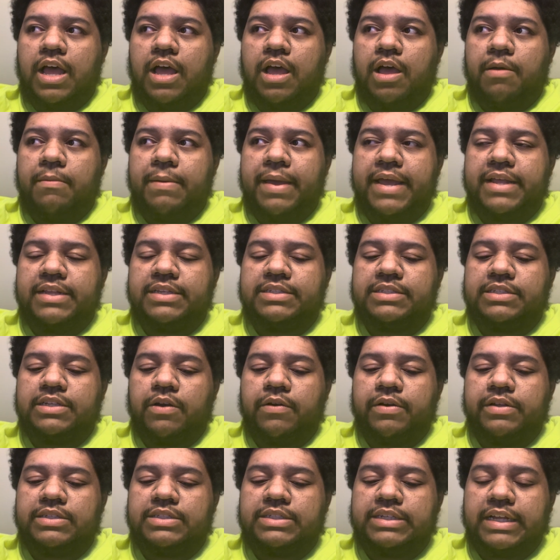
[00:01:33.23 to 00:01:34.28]
And
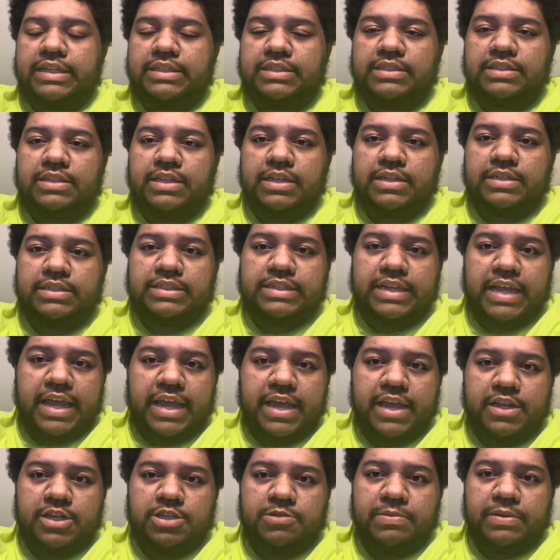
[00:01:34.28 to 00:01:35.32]
so it sets the
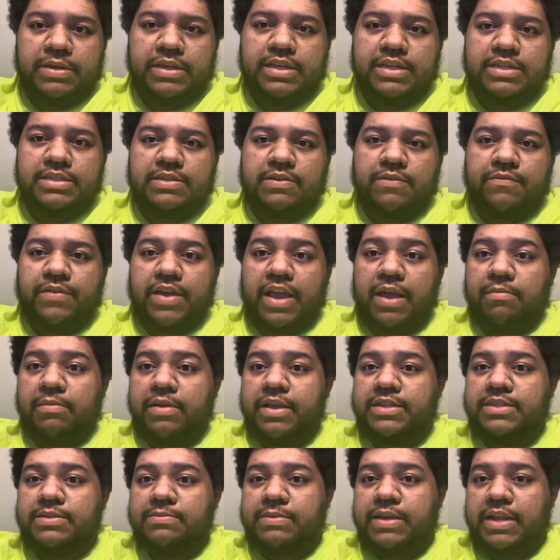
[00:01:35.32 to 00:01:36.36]
stage because the family
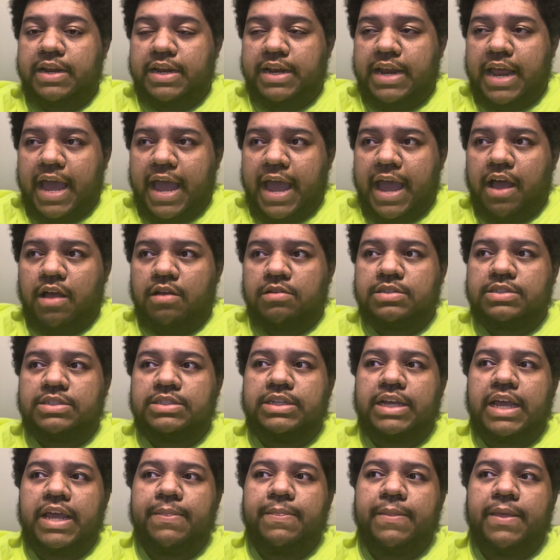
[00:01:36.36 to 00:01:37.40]
ends up getting the house,
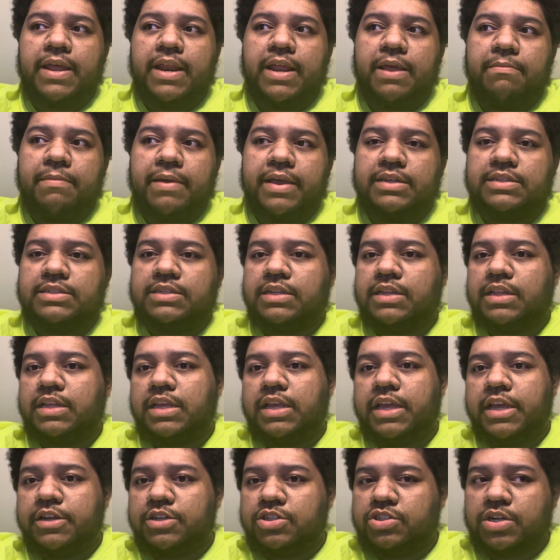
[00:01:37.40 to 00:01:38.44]
and then it
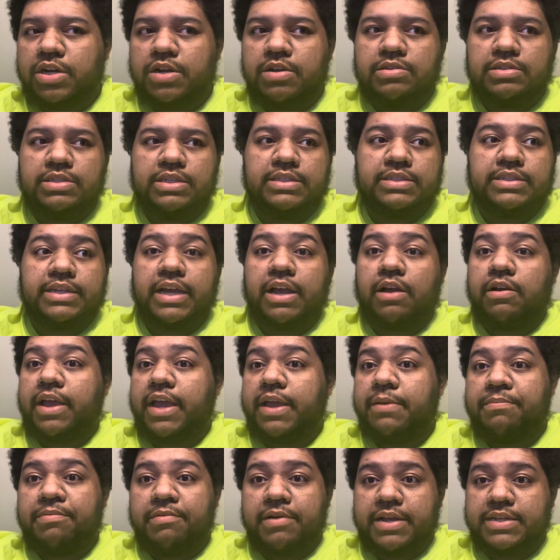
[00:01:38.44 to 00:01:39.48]
basically intros and it's like,
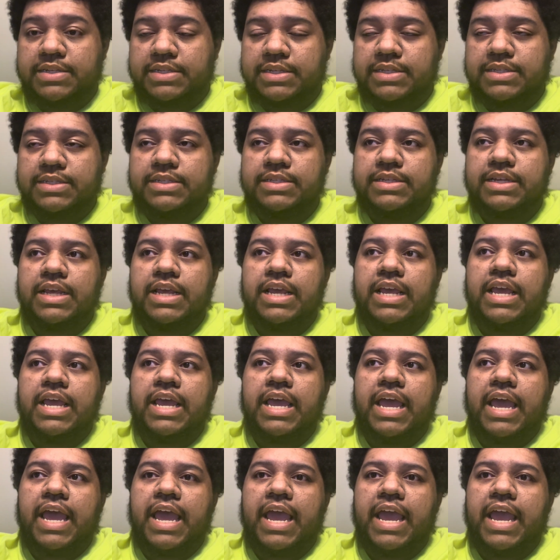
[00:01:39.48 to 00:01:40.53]
okay, Presence.
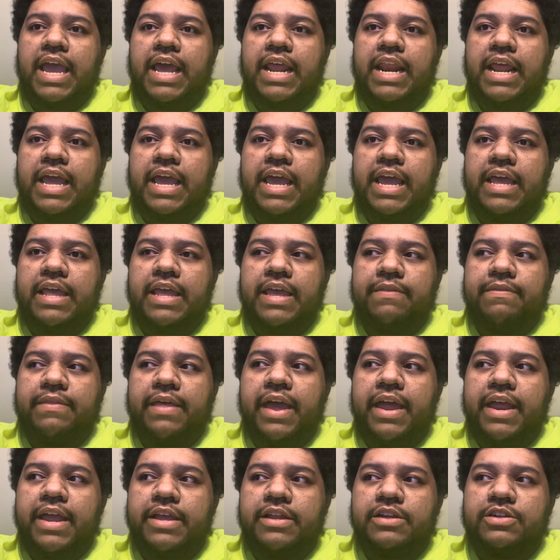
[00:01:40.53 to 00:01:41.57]
And at
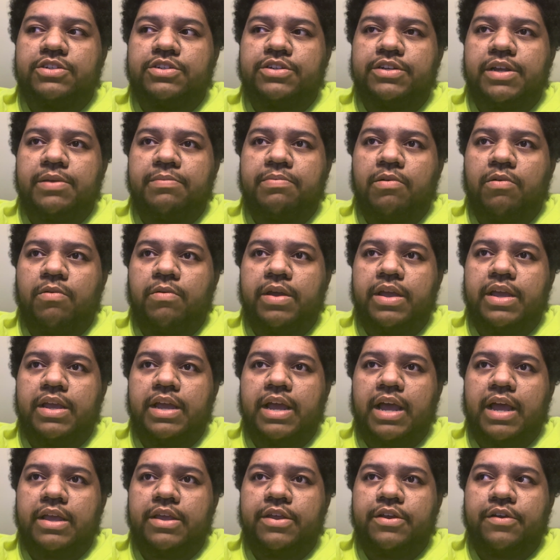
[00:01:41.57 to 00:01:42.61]
that entry point,
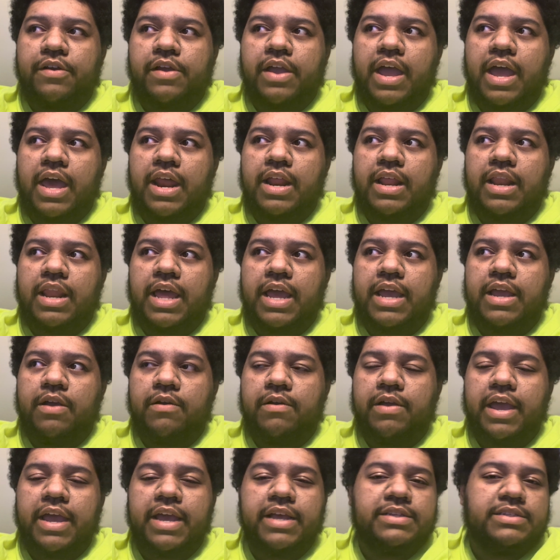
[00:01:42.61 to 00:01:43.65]
you're kind of like,
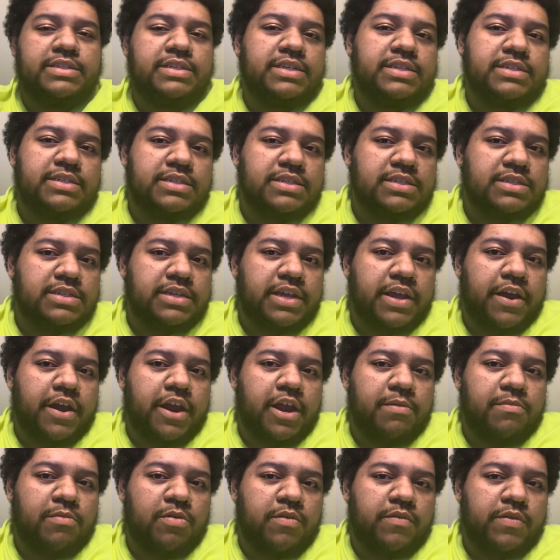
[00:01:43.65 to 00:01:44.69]
okay, is this a
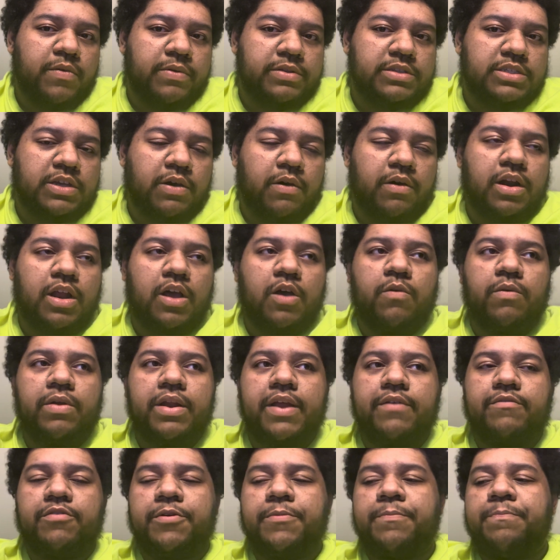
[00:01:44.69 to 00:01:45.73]
scary movie? What's going on?
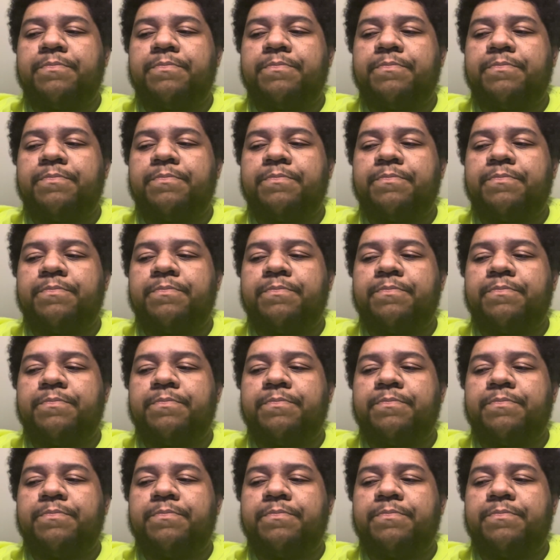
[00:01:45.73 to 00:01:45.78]
Whatever.